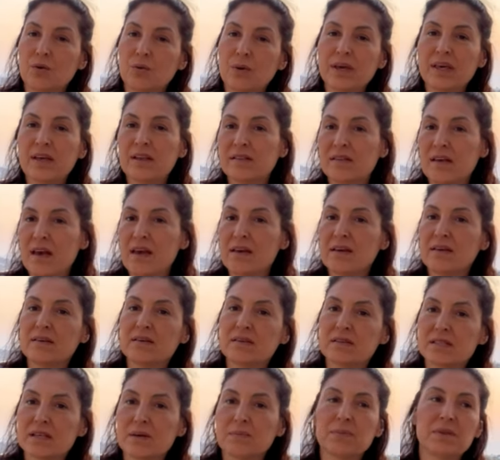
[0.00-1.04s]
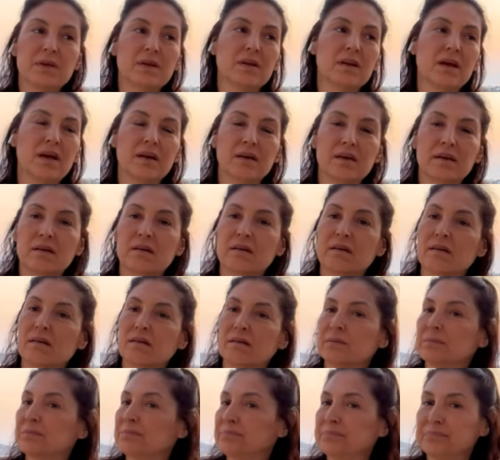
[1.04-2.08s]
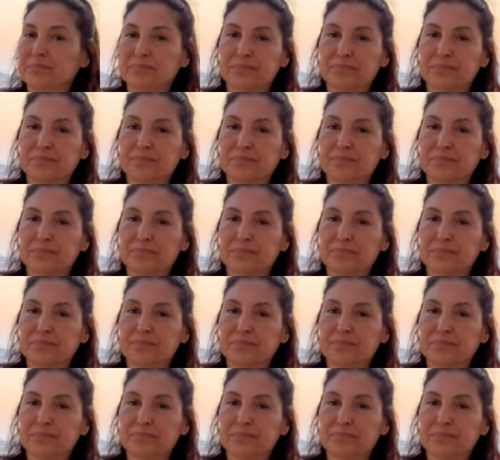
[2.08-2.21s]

We can take something like uh,